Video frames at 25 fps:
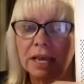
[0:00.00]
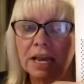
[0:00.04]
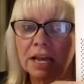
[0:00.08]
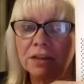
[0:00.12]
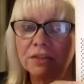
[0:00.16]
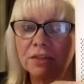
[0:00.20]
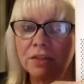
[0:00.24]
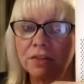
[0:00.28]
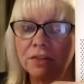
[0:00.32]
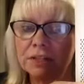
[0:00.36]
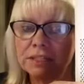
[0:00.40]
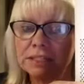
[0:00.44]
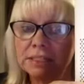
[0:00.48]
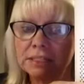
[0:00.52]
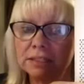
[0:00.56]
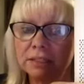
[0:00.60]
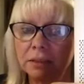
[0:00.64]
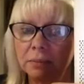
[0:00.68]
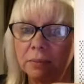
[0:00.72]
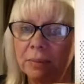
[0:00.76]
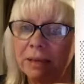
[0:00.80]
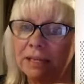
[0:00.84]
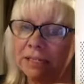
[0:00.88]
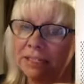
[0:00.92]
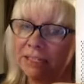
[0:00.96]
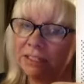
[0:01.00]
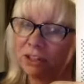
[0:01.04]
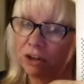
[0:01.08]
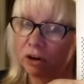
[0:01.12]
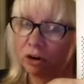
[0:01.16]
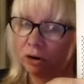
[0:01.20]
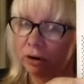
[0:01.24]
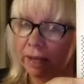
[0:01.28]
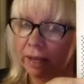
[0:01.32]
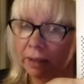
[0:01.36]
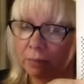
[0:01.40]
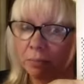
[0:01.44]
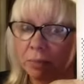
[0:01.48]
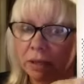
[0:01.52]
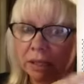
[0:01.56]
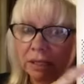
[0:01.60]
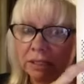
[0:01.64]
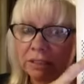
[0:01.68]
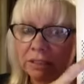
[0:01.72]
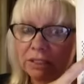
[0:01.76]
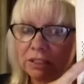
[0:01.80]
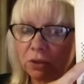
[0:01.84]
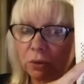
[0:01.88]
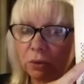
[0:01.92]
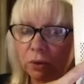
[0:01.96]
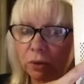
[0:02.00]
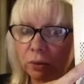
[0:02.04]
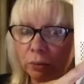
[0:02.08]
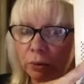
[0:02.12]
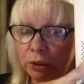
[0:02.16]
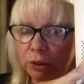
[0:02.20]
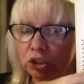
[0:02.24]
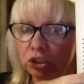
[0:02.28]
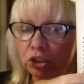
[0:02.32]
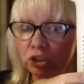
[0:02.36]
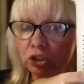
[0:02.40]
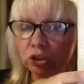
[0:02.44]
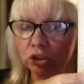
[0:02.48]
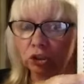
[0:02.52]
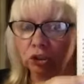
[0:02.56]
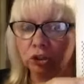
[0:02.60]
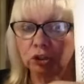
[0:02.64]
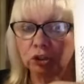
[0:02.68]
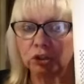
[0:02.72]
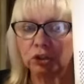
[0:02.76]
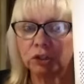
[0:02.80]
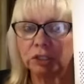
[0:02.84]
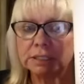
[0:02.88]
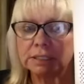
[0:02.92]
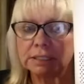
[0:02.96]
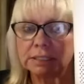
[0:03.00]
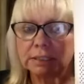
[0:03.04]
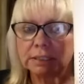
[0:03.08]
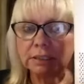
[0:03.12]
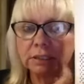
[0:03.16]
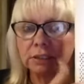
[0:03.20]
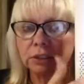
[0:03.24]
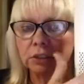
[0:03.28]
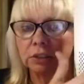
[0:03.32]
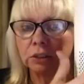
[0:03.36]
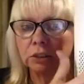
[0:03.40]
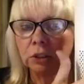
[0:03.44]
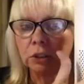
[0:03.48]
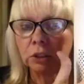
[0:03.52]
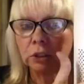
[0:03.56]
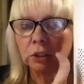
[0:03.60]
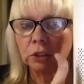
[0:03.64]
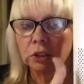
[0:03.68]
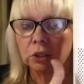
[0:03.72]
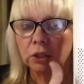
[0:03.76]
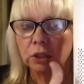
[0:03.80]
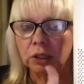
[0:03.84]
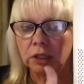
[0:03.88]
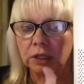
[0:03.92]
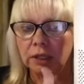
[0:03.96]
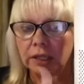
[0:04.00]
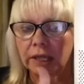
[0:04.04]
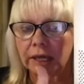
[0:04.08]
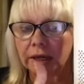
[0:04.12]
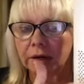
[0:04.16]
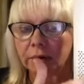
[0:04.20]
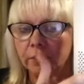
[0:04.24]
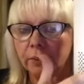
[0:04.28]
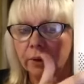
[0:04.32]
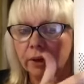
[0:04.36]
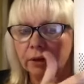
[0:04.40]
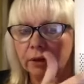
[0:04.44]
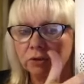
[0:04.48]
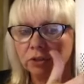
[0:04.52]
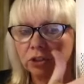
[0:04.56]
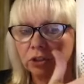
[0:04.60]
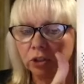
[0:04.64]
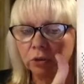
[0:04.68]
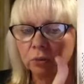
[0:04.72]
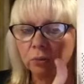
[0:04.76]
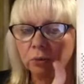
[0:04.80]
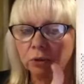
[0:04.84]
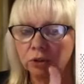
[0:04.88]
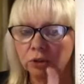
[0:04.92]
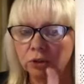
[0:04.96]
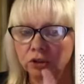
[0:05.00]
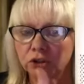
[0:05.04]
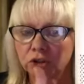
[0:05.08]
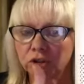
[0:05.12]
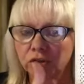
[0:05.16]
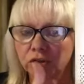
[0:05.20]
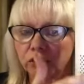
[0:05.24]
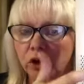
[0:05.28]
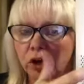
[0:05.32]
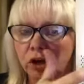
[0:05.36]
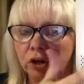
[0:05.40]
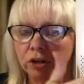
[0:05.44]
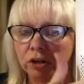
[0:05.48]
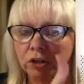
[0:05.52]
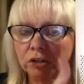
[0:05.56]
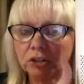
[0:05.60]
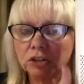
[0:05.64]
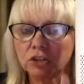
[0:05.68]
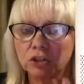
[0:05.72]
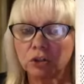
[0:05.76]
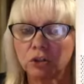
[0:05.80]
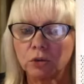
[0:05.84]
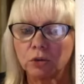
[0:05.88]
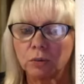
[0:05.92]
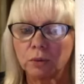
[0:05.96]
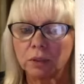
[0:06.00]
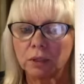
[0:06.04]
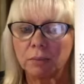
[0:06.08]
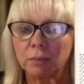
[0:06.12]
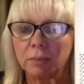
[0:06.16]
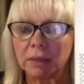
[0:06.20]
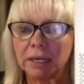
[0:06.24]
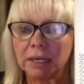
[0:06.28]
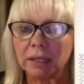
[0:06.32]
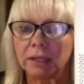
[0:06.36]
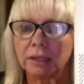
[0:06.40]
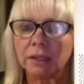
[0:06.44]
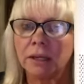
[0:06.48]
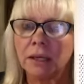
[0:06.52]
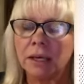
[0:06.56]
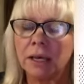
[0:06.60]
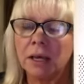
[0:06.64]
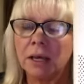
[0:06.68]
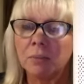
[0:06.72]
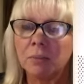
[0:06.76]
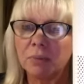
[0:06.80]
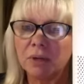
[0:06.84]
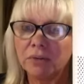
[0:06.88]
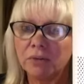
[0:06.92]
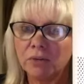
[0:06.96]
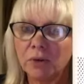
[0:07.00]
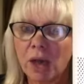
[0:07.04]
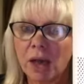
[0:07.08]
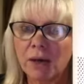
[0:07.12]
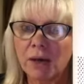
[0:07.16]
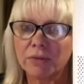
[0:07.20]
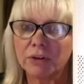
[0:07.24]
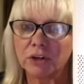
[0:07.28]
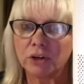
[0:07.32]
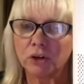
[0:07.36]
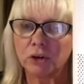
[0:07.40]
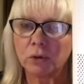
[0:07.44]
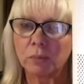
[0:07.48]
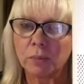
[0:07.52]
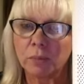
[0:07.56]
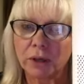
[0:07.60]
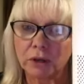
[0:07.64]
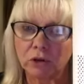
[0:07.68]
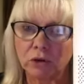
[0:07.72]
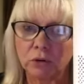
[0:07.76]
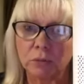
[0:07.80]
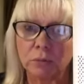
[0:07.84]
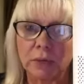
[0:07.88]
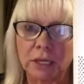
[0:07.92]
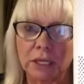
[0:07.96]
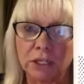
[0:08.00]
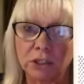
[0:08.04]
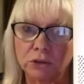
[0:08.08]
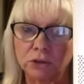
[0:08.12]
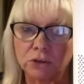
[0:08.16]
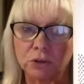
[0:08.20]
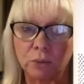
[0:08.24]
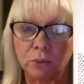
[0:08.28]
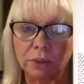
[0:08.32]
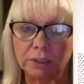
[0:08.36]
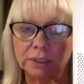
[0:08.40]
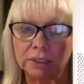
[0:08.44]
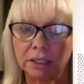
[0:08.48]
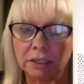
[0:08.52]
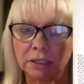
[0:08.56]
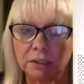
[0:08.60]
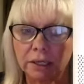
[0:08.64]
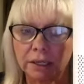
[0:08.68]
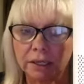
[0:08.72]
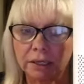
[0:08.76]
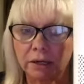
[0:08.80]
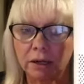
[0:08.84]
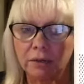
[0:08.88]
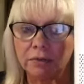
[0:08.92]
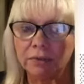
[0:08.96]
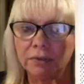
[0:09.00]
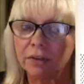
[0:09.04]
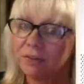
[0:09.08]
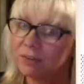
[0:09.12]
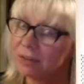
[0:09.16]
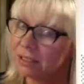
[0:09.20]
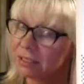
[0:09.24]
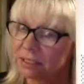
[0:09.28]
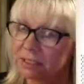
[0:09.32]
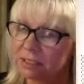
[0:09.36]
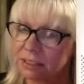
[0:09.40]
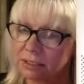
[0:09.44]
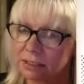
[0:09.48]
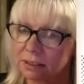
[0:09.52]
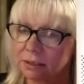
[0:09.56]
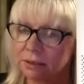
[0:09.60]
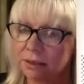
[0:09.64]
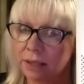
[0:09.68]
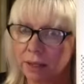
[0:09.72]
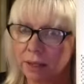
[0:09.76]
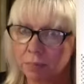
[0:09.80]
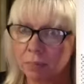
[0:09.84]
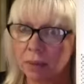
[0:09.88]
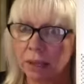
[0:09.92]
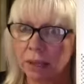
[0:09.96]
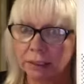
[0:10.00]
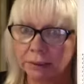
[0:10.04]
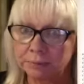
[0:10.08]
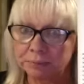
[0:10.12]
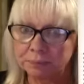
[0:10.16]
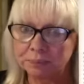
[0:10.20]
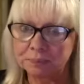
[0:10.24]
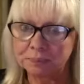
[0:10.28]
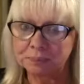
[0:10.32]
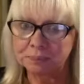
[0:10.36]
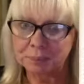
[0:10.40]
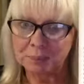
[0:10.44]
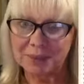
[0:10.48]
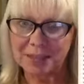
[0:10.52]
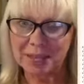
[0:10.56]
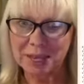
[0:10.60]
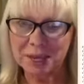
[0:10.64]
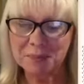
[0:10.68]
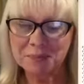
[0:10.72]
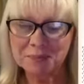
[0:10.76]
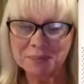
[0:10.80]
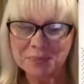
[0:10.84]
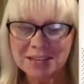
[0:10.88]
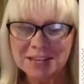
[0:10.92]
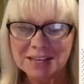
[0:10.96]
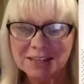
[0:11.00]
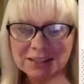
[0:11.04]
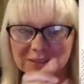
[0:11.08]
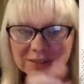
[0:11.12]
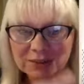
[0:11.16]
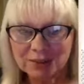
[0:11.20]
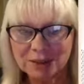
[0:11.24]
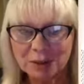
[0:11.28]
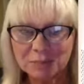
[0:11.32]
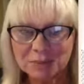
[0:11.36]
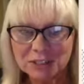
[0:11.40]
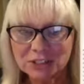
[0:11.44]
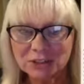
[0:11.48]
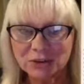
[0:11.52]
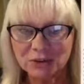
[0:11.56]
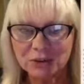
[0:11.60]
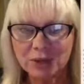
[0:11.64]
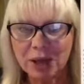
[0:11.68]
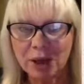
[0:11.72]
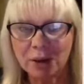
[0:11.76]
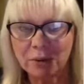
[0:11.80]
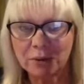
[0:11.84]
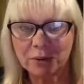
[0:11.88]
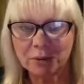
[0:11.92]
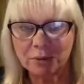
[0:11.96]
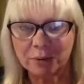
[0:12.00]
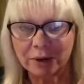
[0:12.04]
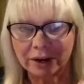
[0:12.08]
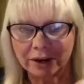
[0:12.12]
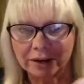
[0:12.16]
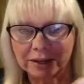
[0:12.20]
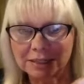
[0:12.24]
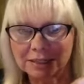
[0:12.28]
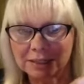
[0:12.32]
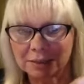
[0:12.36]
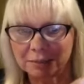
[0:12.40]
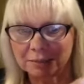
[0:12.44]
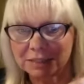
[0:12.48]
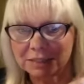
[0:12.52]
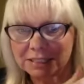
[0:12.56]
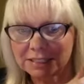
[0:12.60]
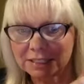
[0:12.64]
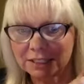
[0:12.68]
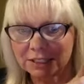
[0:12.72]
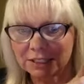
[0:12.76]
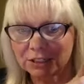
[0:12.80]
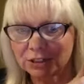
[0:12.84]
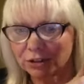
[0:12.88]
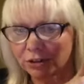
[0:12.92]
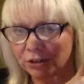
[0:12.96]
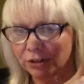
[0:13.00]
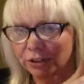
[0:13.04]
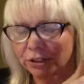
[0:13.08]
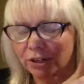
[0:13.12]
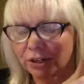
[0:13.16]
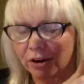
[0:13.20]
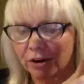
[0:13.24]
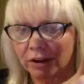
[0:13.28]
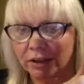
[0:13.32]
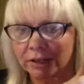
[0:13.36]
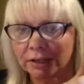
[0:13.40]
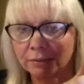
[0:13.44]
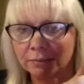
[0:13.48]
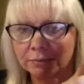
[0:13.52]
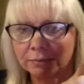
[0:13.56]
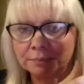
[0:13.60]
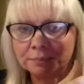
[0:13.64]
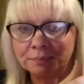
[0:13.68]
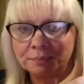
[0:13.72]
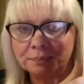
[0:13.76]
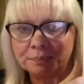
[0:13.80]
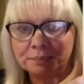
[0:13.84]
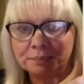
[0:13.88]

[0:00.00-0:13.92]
And then this little button is our light button. So it will turn this little light around here, will turn on. I'll show you in a minute. But if you have it in your bedroom and you don't want that light on, then this is the light button. Okay, so let me show you how it works. I'm just gonna turn it on.